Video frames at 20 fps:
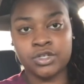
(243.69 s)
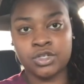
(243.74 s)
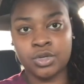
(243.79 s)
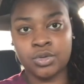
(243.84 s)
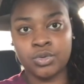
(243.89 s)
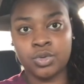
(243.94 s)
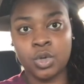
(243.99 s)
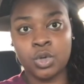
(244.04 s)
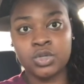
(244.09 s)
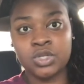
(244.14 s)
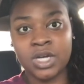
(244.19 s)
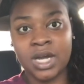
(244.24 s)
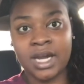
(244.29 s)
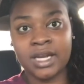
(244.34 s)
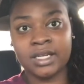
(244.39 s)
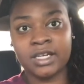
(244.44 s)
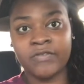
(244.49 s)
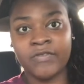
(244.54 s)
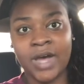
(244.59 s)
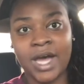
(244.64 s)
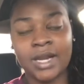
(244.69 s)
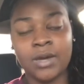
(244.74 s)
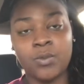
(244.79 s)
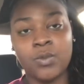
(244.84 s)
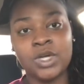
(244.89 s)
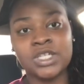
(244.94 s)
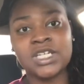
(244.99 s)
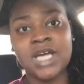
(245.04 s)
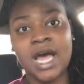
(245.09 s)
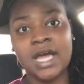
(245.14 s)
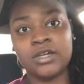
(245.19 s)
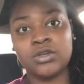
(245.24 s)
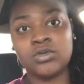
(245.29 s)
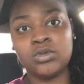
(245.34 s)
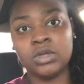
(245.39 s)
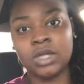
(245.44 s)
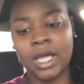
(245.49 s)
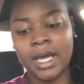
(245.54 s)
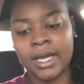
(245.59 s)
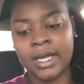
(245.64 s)
So those are kind of divided, which I
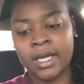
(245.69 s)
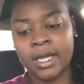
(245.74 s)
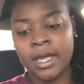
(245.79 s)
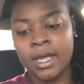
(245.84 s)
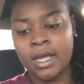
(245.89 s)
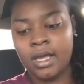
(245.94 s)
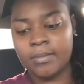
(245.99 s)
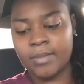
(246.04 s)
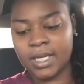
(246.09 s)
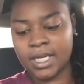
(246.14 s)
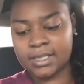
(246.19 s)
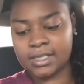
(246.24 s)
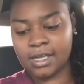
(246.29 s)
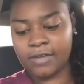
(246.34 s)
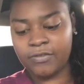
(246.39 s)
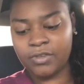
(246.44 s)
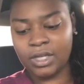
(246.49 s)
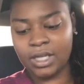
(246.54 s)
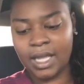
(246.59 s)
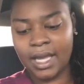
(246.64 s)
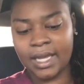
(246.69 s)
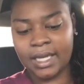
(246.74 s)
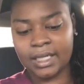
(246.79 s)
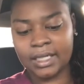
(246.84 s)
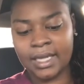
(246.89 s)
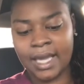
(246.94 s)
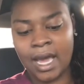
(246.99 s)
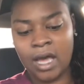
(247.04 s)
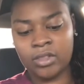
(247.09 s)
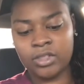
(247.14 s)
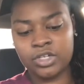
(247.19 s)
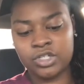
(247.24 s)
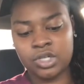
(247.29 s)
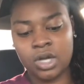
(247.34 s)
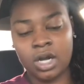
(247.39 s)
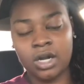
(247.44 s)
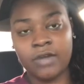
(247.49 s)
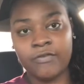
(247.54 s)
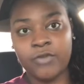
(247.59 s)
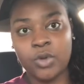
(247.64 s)
do like because I feel like now they're
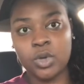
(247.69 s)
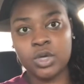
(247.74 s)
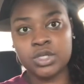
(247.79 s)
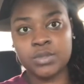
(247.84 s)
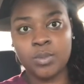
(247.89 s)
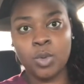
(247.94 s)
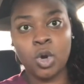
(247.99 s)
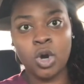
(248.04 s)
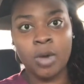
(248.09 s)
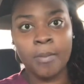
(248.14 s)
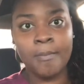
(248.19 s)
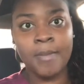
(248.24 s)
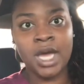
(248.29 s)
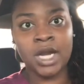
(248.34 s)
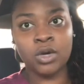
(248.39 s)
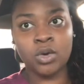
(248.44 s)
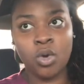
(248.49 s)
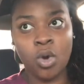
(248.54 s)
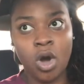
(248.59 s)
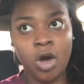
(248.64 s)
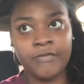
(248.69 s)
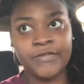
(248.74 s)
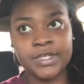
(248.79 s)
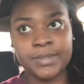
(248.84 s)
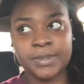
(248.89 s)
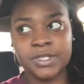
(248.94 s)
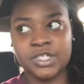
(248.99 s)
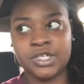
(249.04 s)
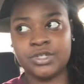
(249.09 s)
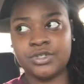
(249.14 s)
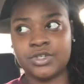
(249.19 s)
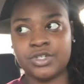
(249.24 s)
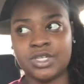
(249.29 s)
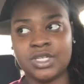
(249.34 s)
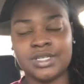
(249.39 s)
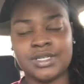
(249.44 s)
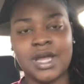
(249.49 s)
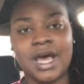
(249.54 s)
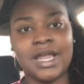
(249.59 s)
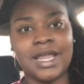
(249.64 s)
starting to focus more on medical office
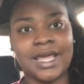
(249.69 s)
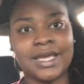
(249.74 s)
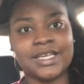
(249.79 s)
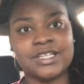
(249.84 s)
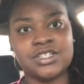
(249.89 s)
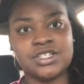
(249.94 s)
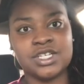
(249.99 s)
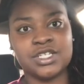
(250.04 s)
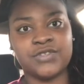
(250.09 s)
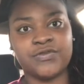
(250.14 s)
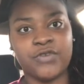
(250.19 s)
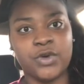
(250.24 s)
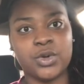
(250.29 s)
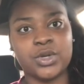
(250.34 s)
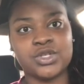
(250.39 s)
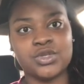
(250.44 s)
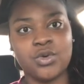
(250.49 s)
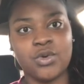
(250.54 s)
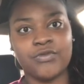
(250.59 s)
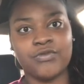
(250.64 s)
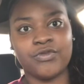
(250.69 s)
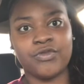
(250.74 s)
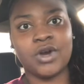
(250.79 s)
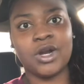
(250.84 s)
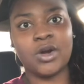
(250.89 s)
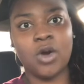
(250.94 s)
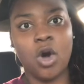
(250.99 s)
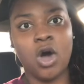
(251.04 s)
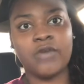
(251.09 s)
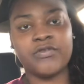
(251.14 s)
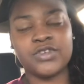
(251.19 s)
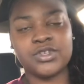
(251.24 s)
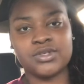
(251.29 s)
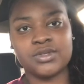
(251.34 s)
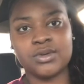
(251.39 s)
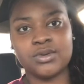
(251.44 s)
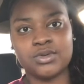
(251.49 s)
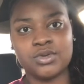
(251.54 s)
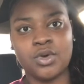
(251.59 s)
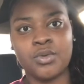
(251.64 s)
procedures. It's not like it's just focused on front
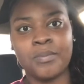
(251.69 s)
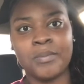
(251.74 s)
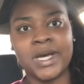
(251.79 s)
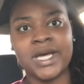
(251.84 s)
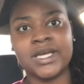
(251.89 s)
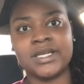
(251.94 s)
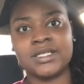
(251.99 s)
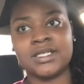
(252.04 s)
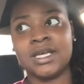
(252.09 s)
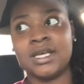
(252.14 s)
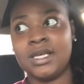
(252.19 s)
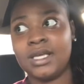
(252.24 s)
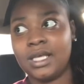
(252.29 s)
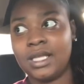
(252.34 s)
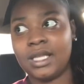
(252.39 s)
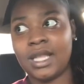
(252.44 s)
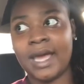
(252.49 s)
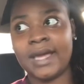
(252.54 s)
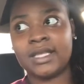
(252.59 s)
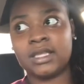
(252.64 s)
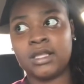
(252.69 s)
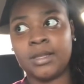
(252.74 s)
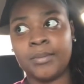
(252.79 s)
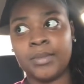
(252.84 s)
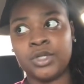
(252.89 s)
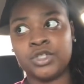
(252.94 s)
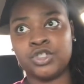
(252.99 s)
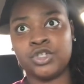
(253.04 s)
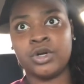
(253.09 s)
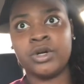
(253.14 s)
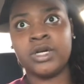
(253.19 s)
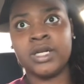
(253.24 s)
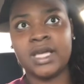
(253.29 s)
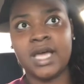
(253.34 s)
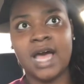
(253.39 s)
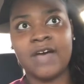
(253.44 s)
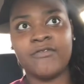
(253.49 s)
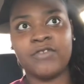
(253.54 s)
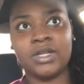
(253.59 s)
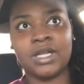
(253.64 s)
office so so much. Like the
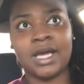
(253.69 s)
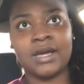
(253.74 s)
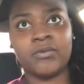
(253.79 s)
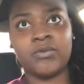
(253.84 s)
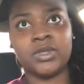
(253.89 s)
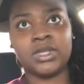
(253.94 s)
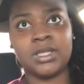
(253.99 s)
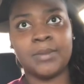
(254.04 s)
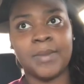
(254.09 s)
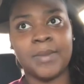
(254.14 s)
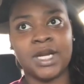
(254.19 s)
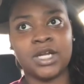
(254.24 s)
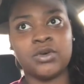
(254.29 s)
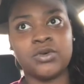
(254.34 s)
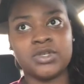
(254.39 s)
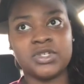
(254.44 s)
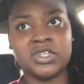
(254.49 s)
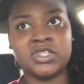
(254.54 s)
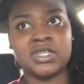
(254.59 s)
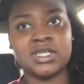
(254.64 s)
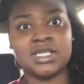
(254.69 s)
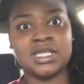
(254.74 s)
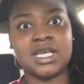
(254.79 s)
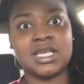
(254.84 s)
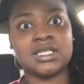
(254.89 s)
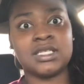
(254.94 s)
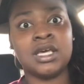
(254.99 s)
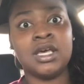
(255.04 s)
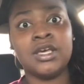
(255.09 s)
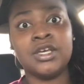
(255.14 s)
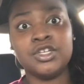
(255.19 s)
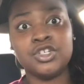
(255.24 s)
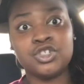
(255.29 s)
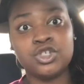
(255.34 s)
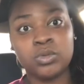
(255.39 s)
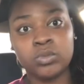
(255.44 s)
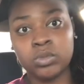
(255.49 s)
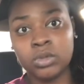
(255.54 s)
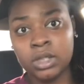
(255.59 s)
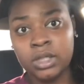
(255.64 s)
majority, I feel like with the medical assistant test
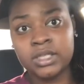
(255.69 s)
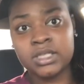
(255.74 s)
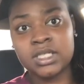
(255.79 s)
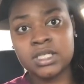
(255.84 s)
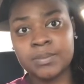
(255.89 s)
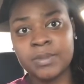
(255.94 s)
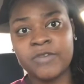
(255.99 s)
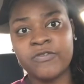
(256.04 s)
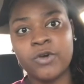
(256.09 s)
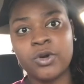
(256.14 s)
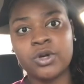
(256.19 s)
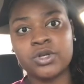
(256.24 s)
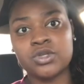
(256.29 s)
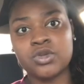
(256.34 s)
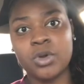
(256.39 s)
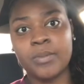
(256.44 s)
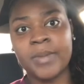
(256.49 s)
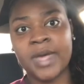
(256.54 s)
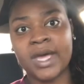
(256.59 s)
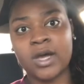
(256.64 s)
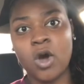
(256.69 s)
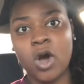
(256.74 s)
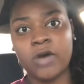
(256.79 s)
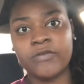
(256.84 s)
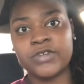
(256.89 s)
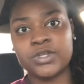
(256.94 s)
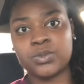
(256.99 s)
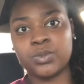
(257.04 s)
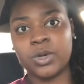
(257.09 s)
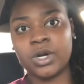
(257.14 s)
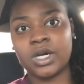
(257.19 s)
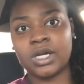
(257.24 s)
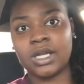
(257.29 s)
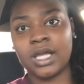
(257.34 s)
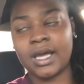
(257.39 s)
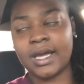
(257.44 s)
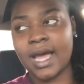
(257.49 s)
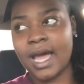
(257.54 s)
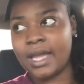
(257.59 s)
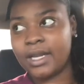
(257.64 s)
should really just be focused on back office work.
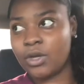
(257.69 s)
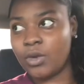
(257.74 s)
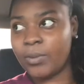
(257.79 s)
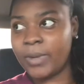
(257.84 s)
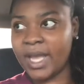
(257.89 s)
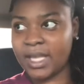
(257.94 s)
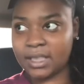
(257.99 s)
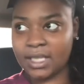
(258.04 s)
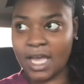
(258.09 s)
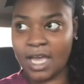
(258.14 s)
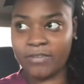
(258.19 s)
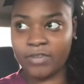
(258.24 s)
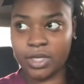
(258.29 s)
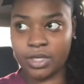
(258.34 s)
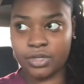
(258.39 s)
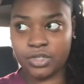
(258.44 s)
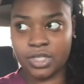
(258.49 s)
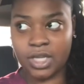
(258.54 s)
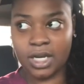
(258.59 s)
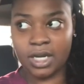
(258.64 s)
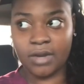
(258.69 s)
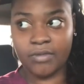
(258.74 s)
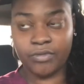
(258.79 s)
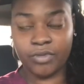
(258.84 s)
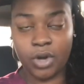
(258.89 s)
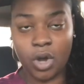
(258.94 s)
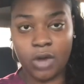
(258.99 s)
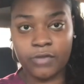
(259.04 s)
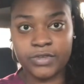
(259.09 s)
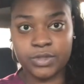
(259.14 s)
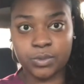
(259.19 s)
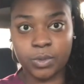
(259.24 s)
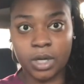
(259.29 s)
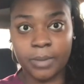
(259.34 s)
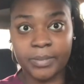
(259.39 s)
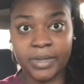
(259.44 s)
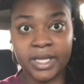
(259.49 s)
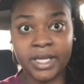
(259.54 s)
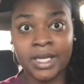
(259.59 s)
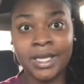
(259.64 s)
Like I know we have to have an understanding of front office
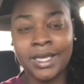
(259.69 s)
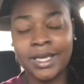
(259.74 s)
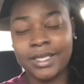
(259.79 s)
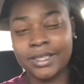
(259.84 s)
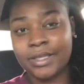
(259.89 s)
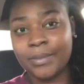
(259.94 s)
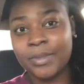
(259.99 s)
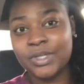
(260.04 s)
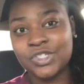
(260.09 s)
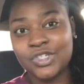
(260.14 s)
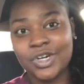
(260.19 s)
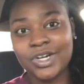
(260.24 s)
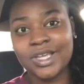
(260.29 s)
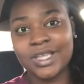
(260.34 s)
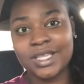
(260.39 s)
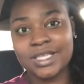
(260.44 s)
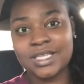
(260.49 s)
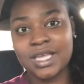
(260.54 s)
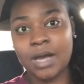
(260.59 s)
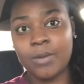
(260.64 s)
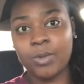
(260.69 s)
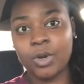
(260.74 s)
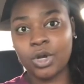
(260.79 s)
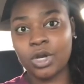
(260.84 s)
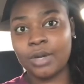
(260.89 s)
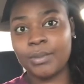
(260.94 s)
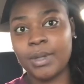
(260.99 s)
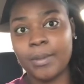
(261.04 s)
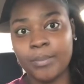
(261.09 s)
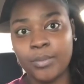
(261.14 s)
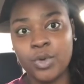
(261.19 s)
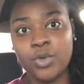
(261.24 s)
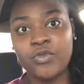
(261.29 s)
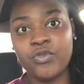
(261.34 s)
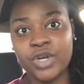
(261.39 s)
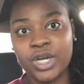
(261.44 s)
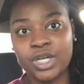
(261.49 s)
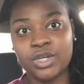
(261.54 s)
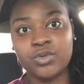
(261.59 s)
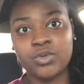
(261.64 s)
work, but the majority of the time we're going to be
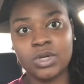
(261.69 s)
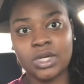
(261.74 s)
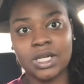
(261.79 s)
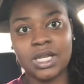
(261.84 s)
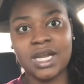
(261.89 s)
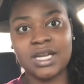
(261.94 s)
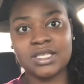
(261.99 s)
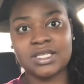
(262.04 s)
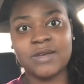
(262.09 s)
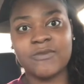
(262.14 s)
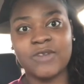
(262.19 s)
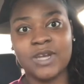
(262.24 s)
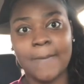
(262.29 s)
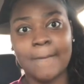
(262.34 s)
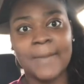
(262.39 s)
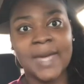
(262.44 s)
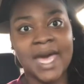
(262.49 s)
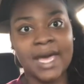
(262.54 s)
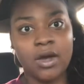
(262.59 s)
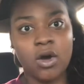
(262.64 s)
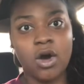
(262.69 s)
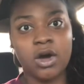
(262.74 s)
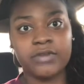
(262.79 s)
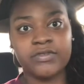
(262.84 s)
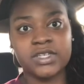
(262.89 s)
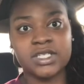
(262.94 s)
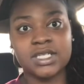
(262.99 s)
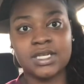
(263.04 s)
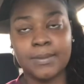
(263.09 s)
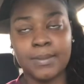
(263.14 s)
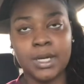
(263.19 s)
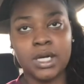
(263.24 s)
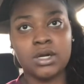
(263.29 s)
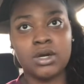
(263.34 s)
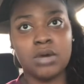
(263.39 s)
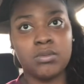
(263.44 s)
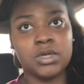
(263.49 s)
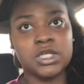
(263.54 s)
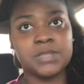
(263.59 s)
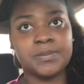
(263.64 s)
moving and doing a lot of stuff in the back office,
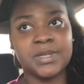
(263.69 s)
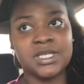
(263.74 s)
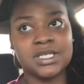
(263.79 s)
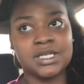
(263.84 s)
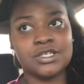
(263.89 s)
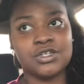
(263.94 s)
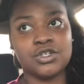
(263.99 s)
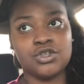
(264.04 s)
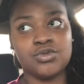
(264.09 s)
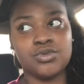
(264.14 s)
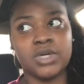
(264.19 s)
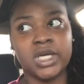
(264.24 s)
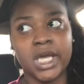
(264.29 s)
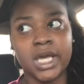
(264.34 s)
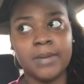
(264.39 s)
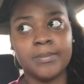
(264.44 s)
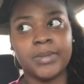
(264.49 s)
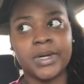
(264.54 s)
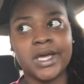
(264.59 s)
depending on which position you get.